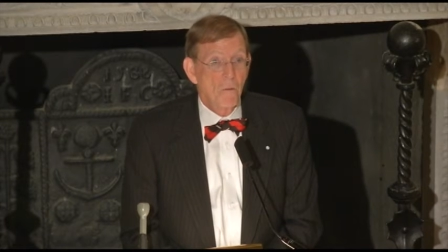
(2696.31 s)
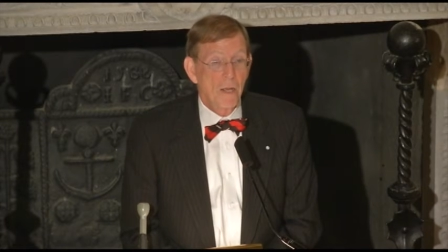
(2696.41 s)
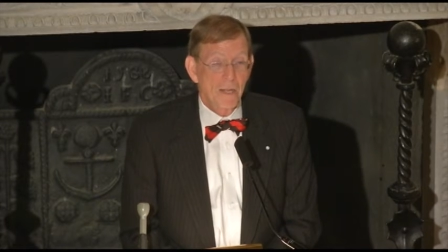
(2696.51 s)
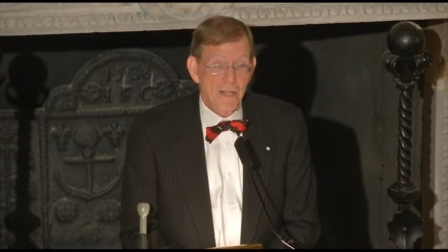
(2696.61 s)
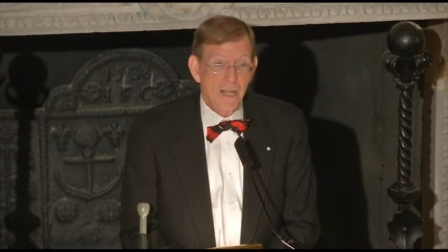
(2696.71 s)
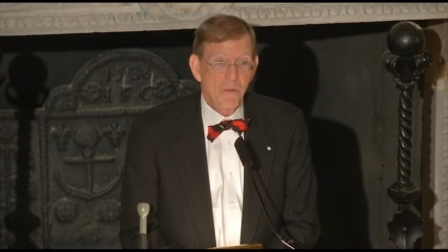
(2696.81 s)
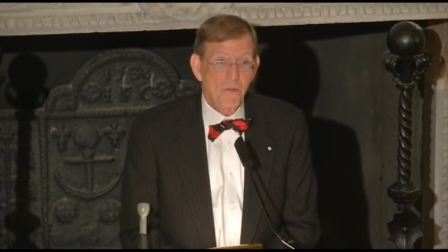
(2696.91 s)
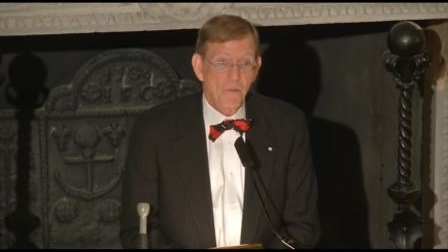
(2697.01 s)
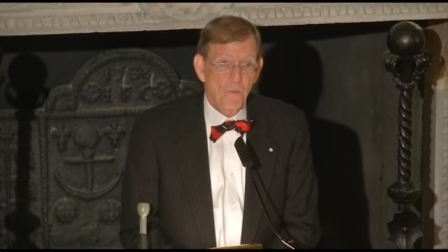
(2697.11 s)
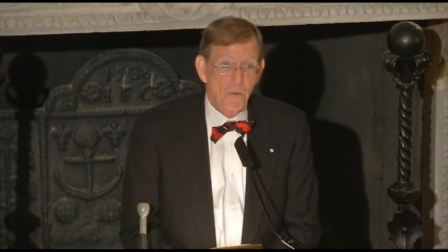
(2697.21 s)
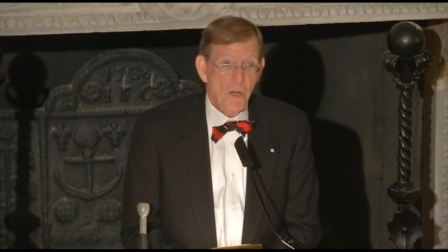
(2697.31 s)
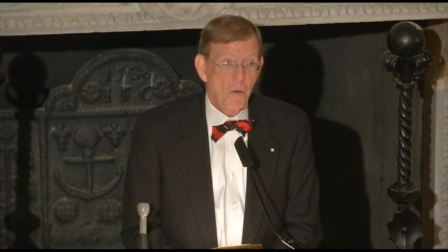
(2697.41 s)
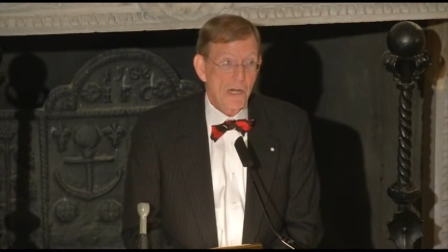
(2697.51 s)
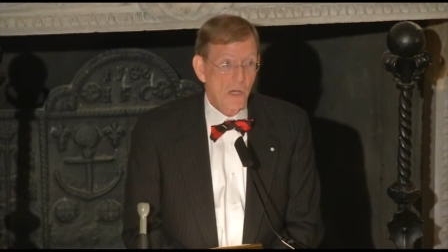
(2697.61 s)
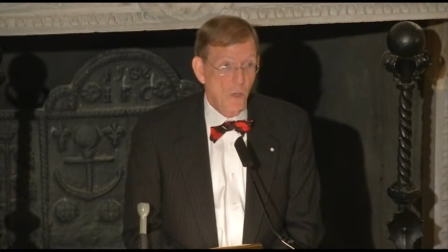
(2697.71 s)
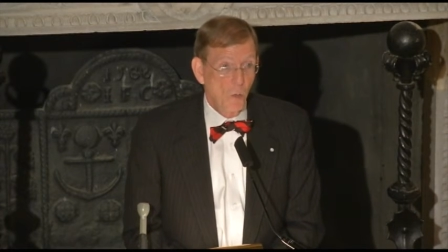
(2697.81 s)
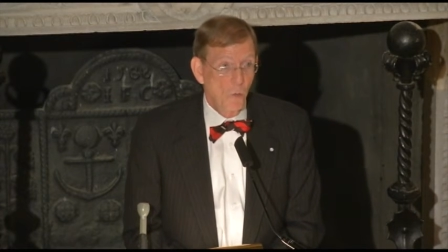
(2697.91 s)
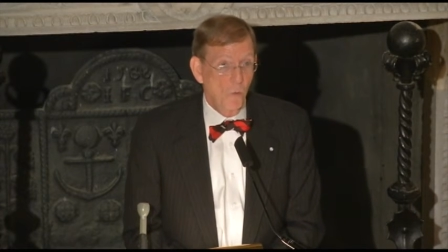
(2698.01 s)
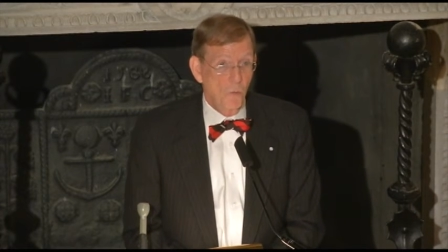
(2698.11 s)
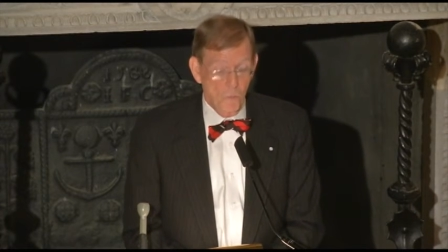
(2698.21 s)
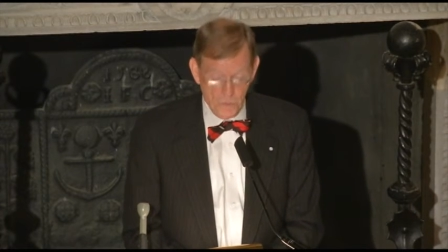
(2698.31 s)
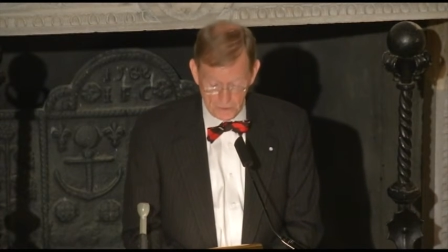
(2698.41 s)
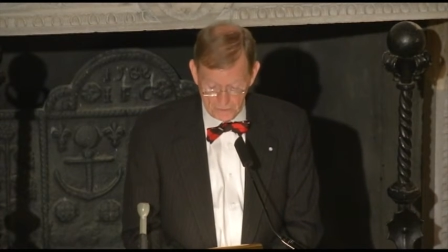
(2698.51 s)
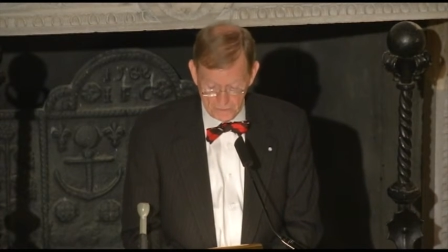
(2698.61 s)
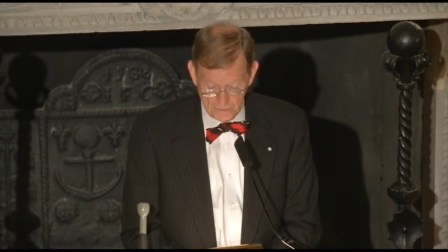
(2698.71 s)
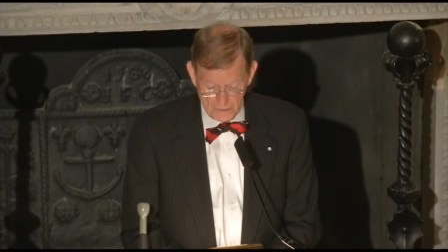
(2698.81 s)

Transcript: and again, it was a very cold winter,